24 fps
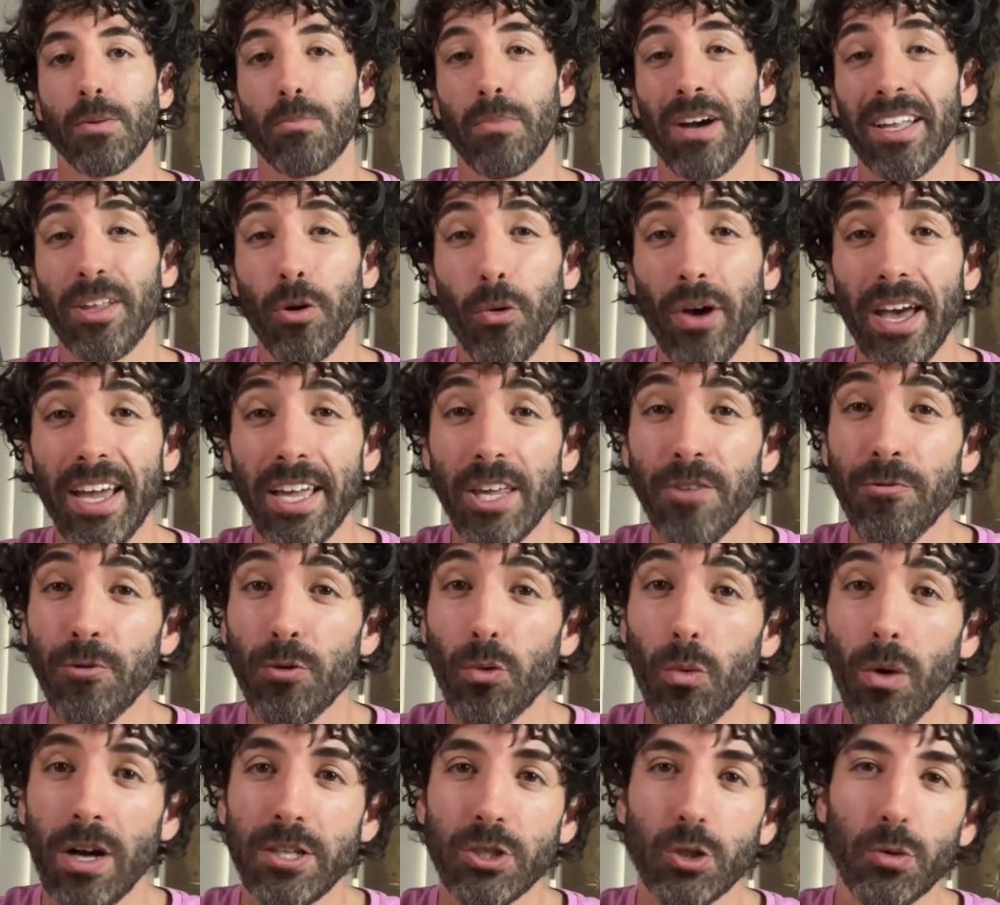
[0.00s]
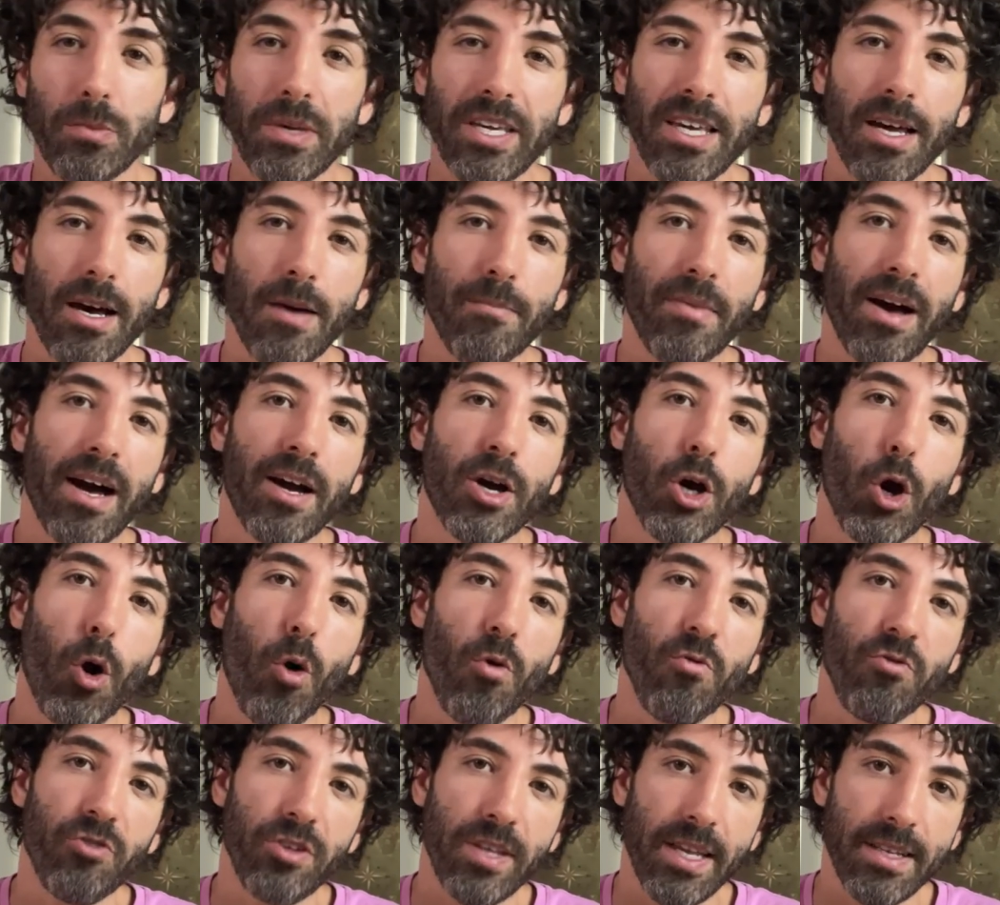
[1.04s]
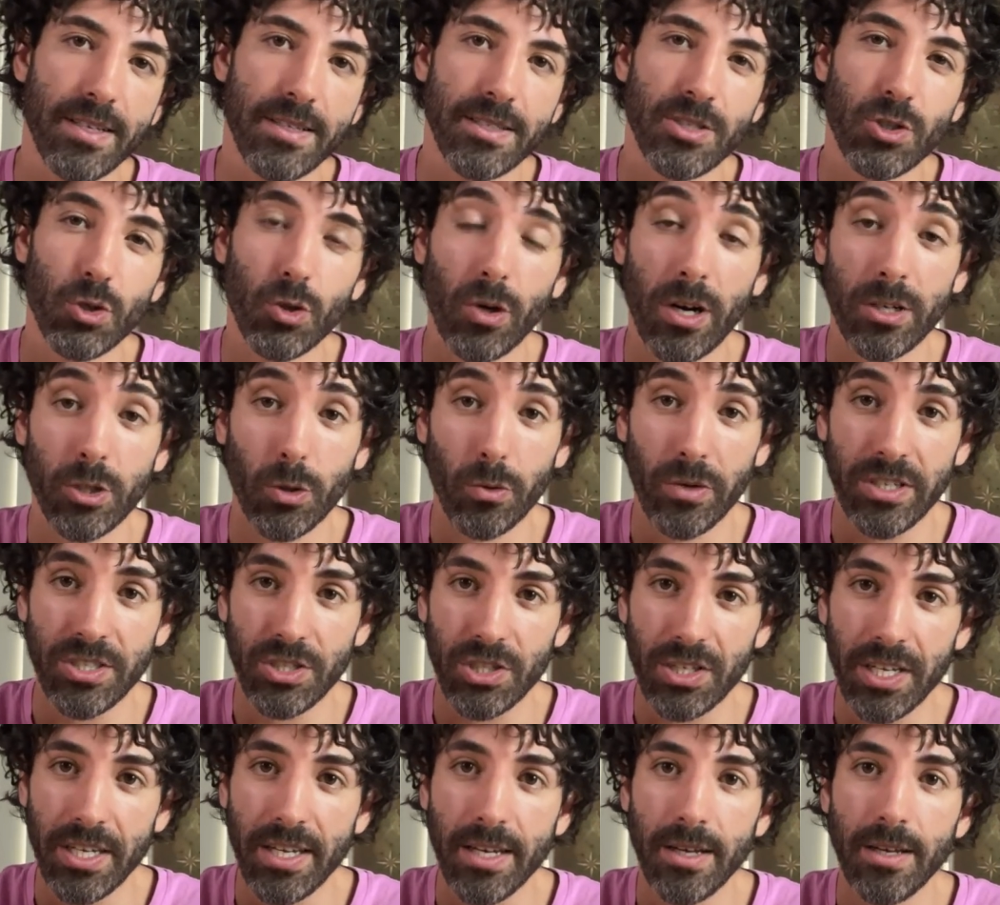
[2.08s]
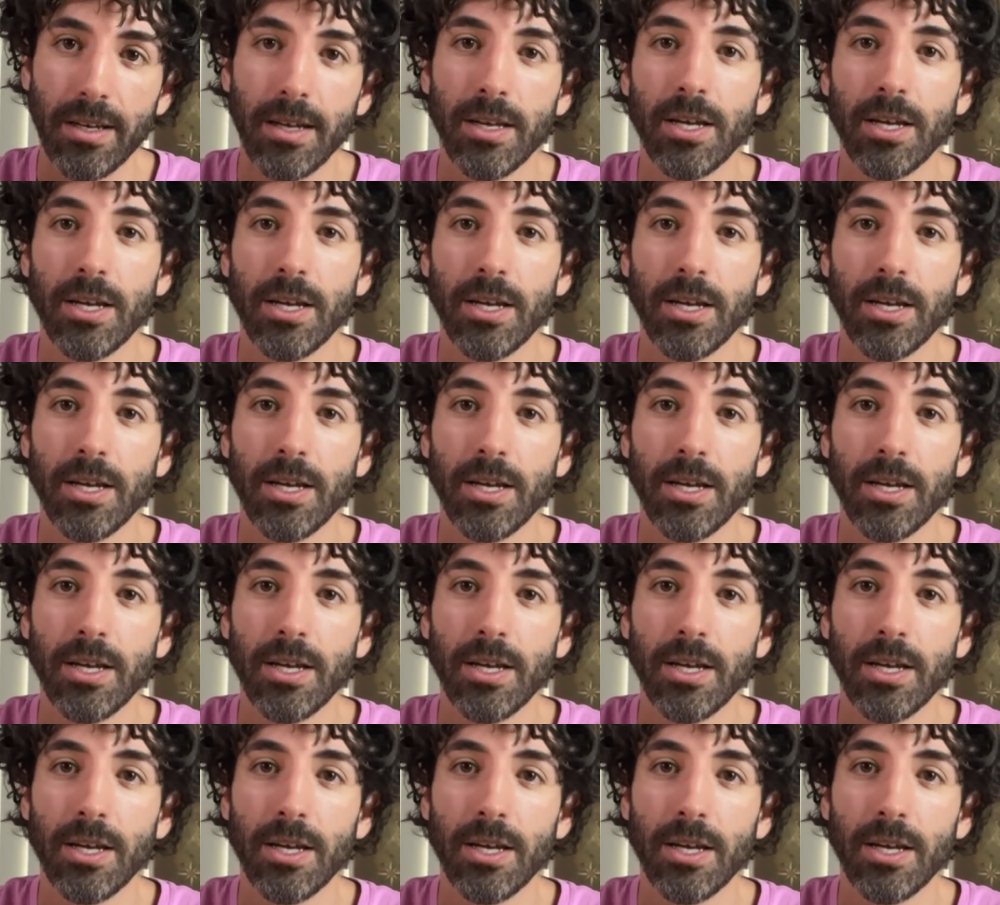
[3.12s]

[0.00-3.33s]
By the way, if you want to become a confident structural engineer,